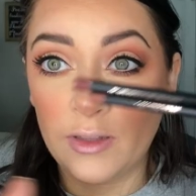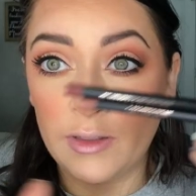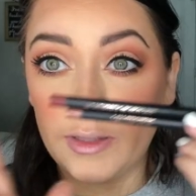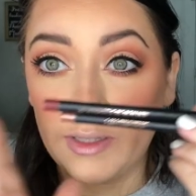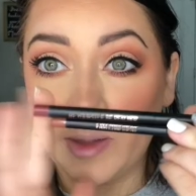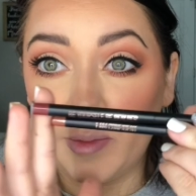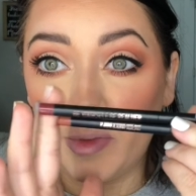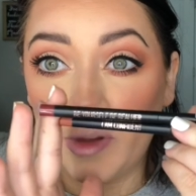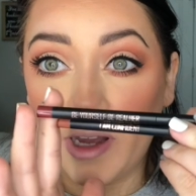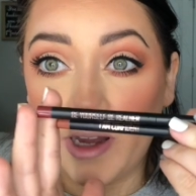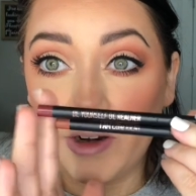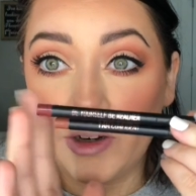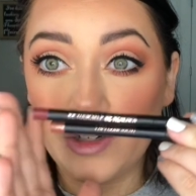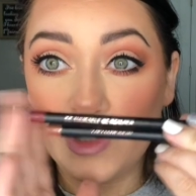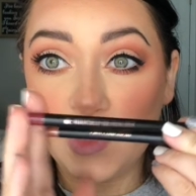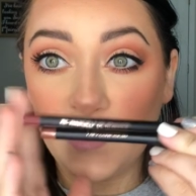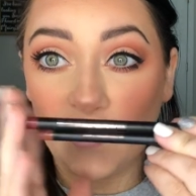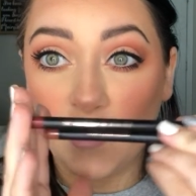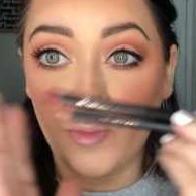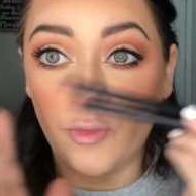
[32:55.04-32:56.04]
lip
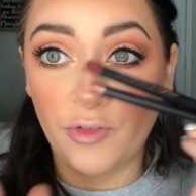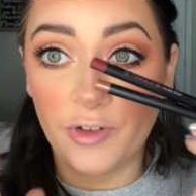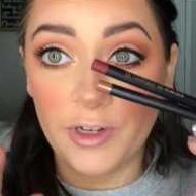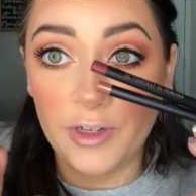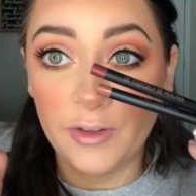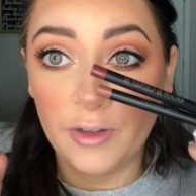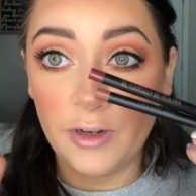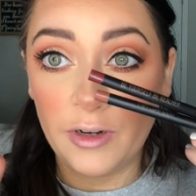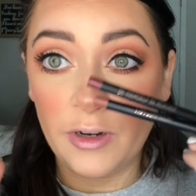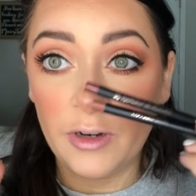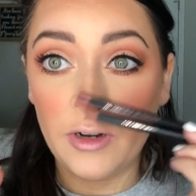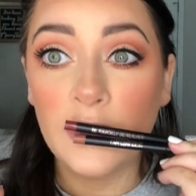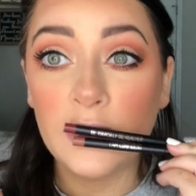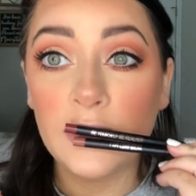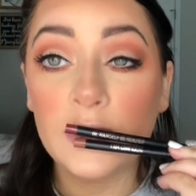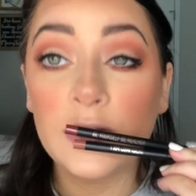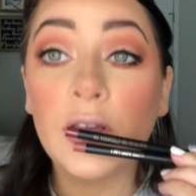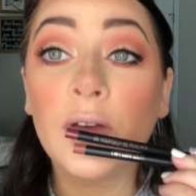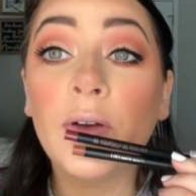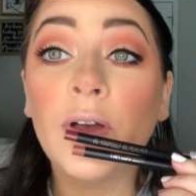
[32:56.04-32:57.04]
liners from Realher.
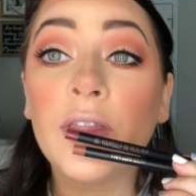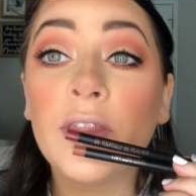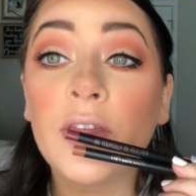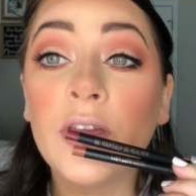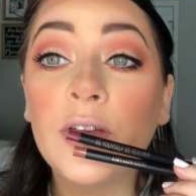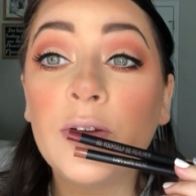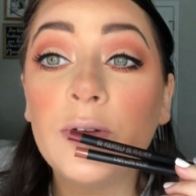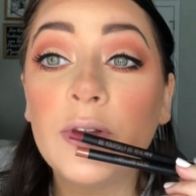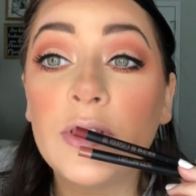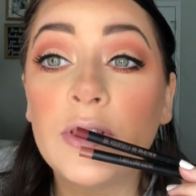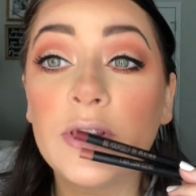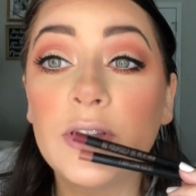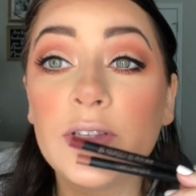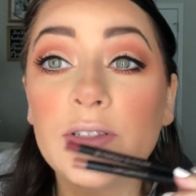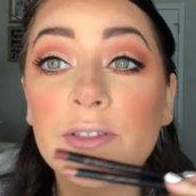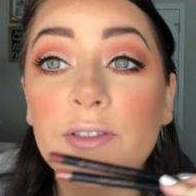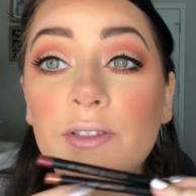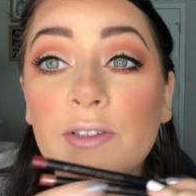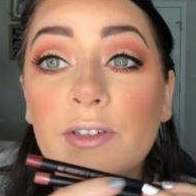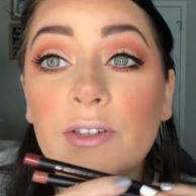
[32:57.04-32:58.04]
So I think with
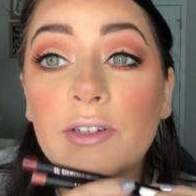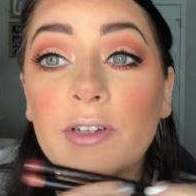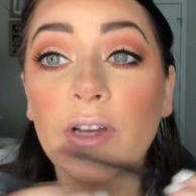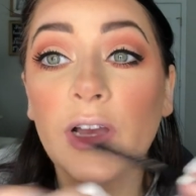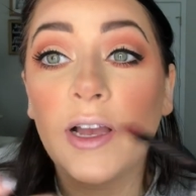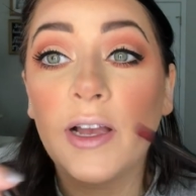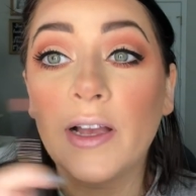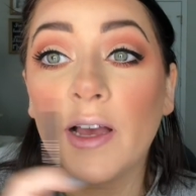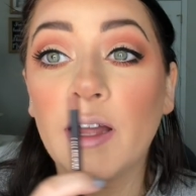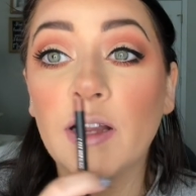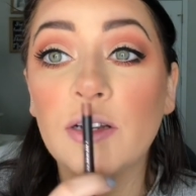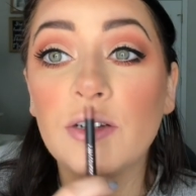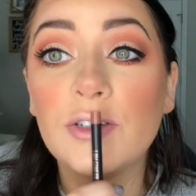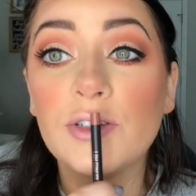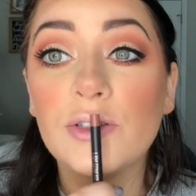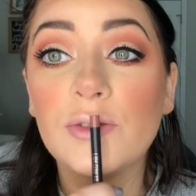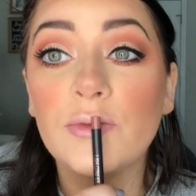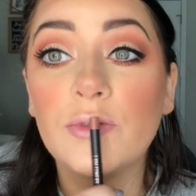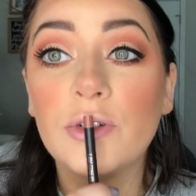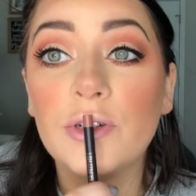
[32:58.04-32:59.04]
this look, I kind of
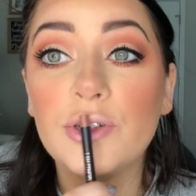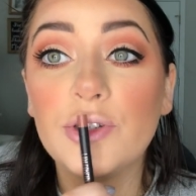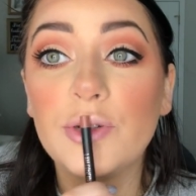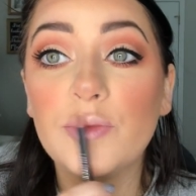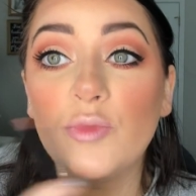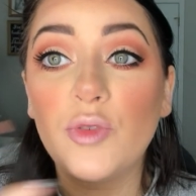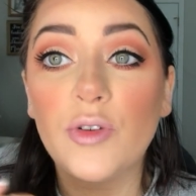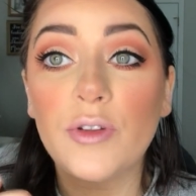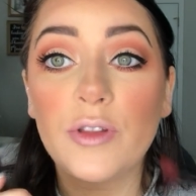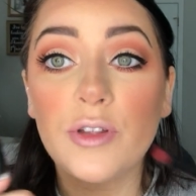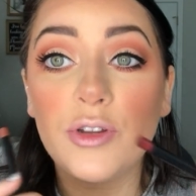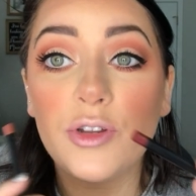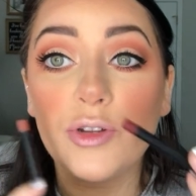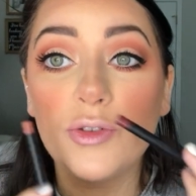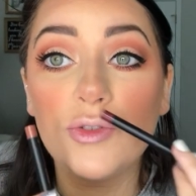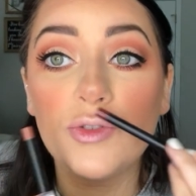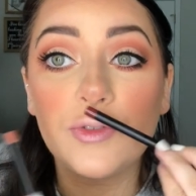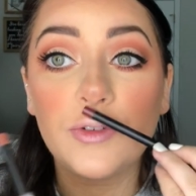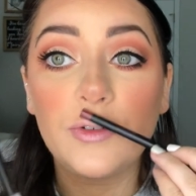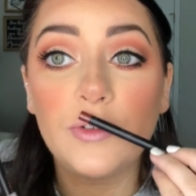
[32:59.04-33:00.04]
just want to do more of the
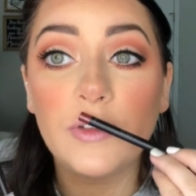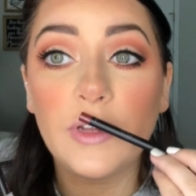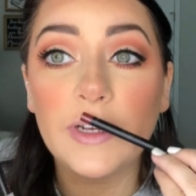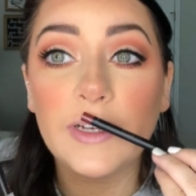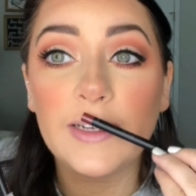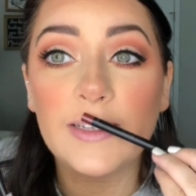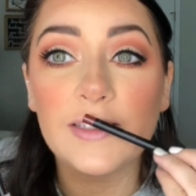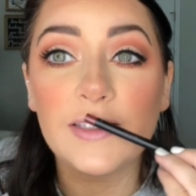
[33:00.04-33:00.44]
neutral. Like I